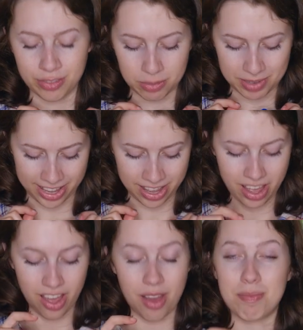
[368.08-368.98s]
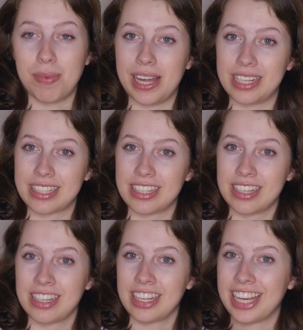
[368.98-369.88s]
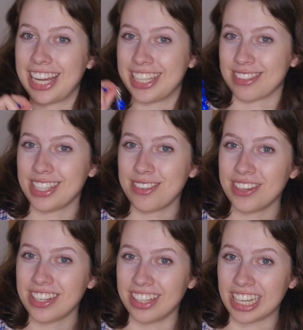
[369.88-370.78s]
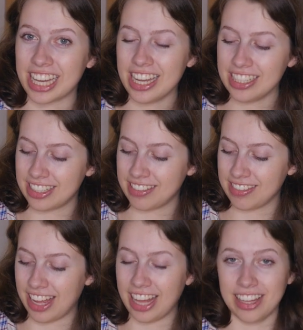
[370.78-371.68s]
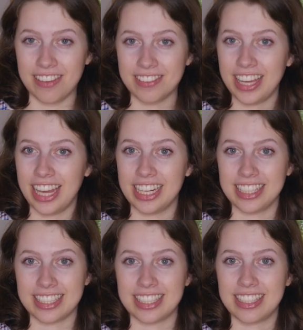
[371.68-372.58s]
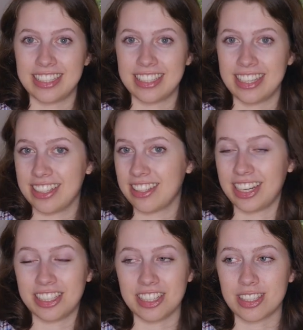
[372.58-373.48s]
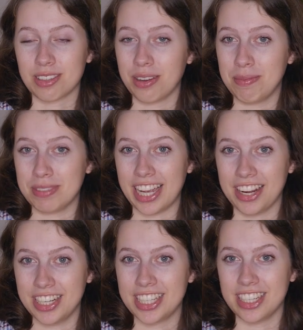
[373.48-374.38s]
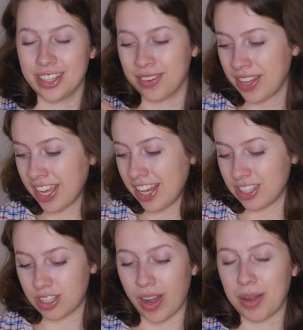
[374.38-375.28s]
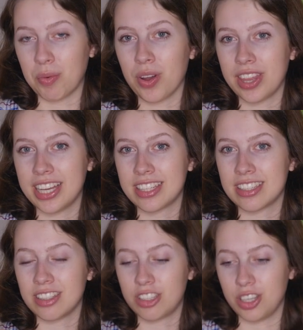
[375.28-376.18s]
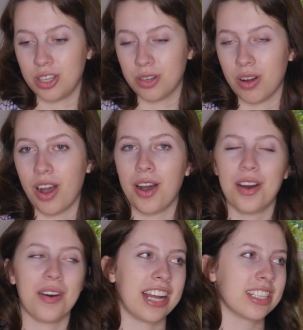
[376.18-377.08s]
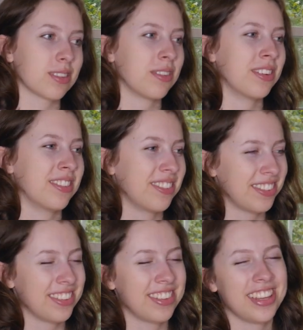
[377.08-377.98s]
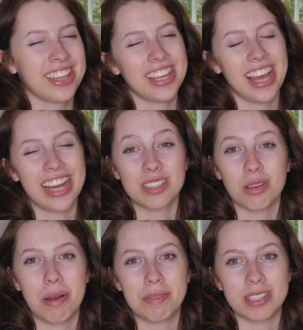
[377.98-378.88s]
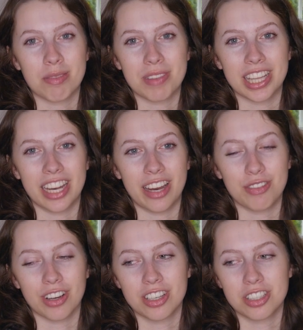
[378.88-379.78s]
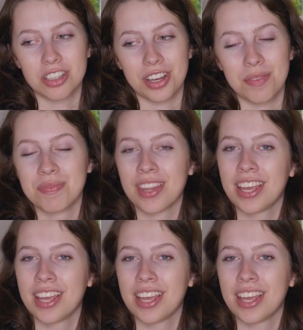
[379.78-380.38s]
for me, but it's really fun to look at. I love it and it just screams Harry too. So I wore this to, I just remembered something that I forgot to show you.